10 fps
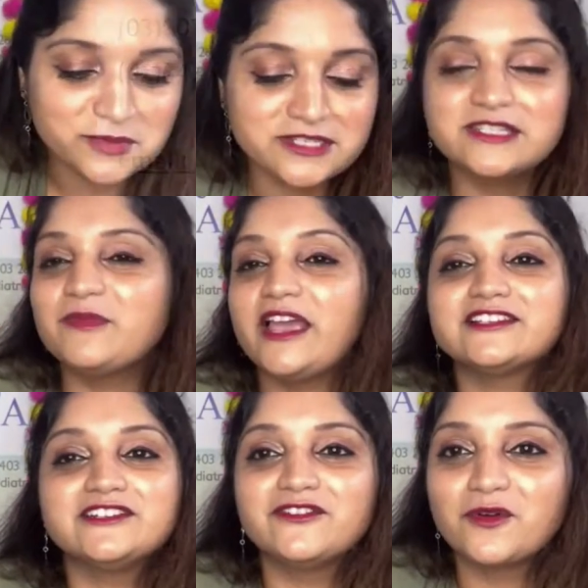options,
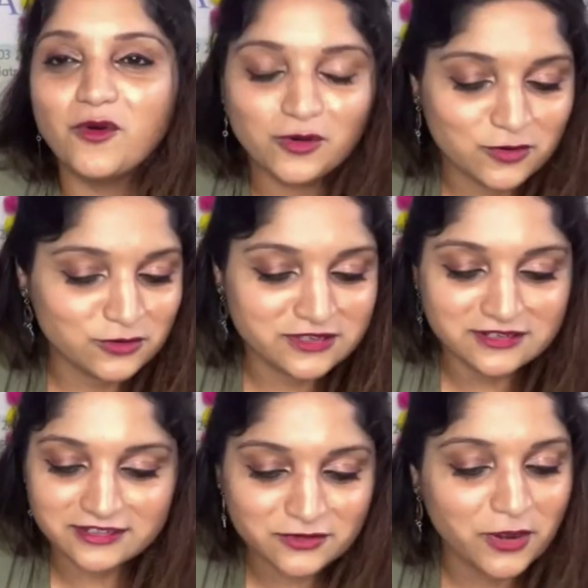especially for Gold
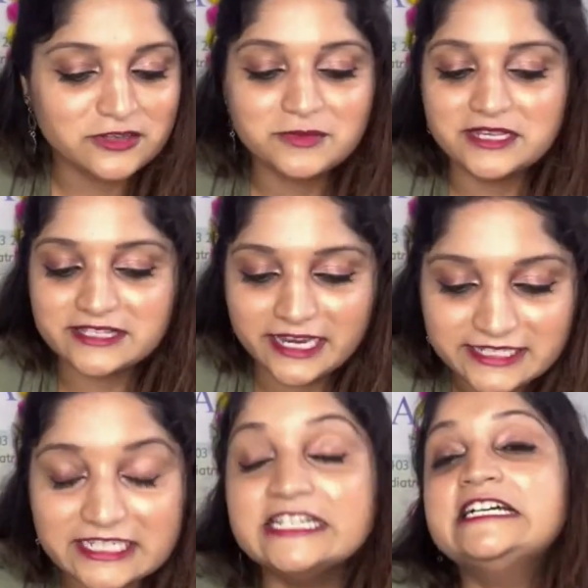Coast. It's going to be
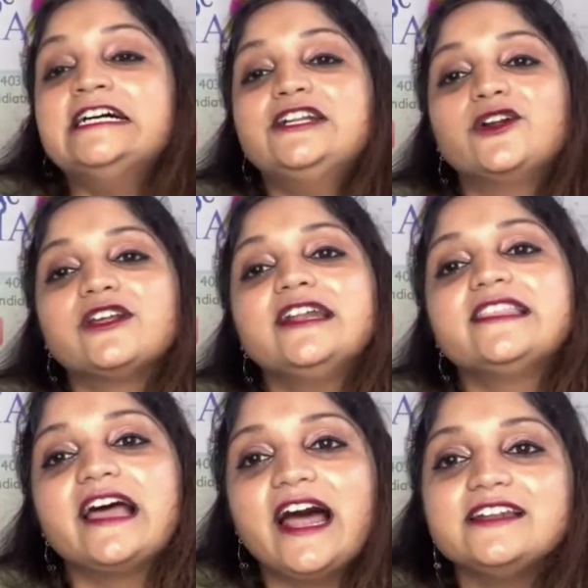exciting. Not
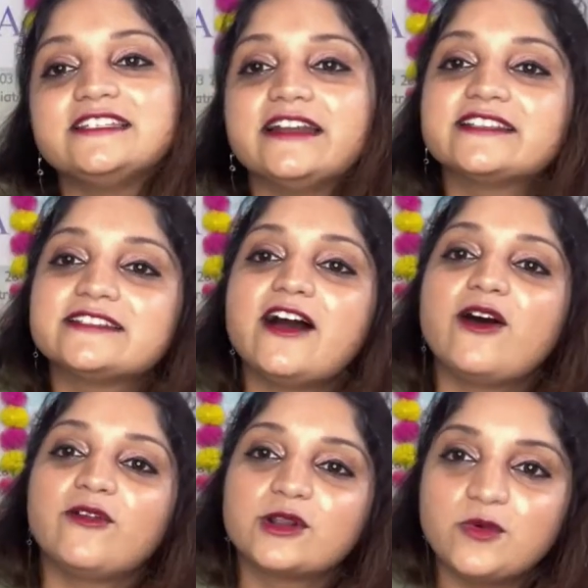only that,
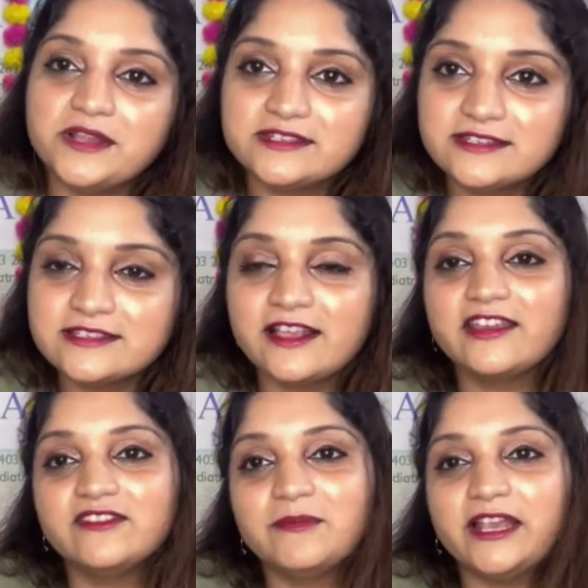Jetstar or Qantas,
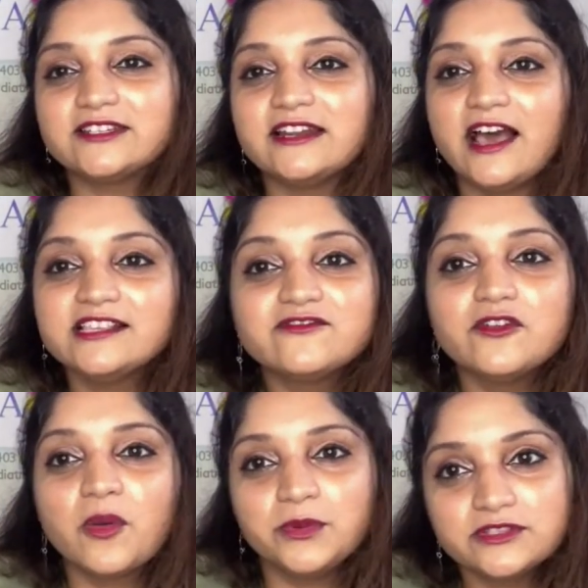like we mentioned last
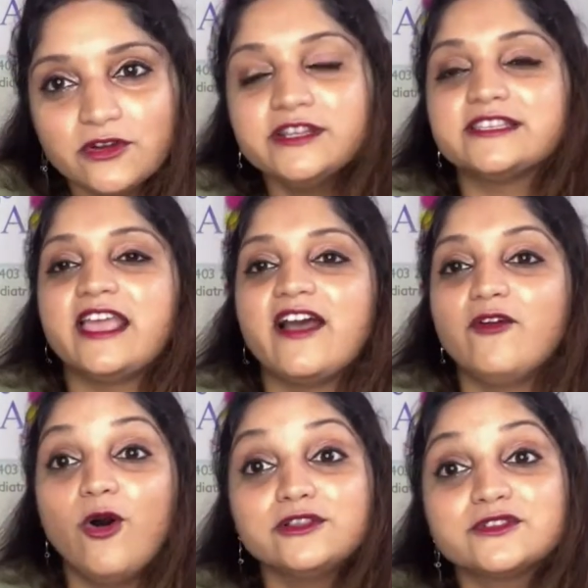few episodes, they
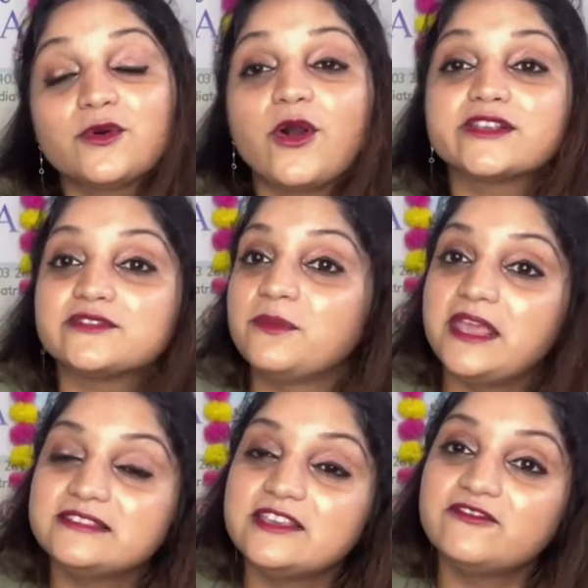have also got some
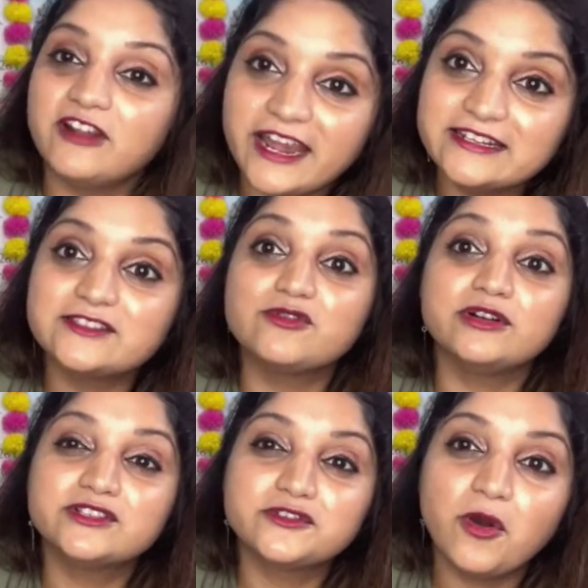amazing flights
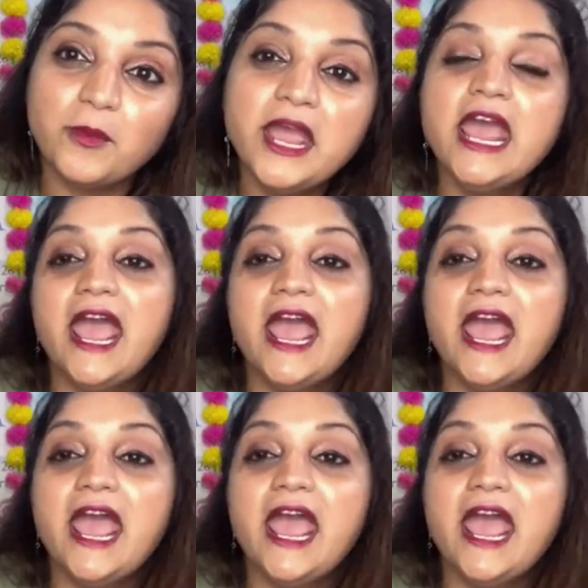non-stop,